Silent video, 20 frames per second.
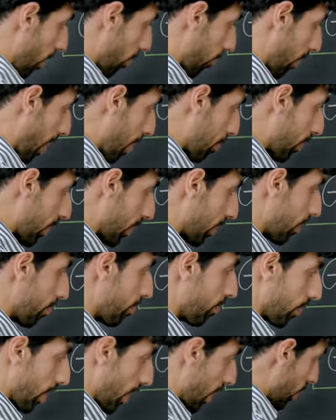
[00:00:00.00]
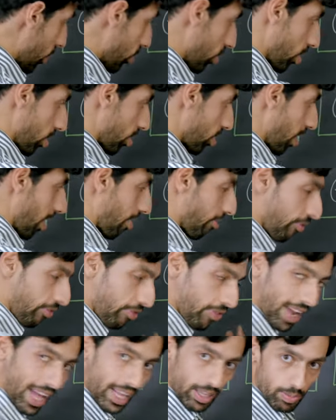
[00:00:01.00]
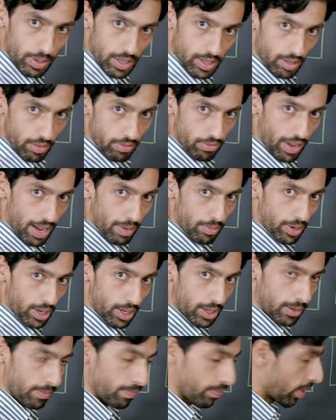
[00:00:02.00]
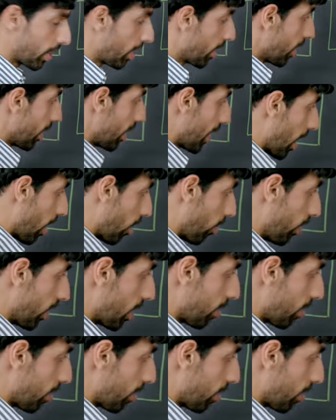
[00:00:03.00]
our fabric, it's just a flat piece of fabric. Now,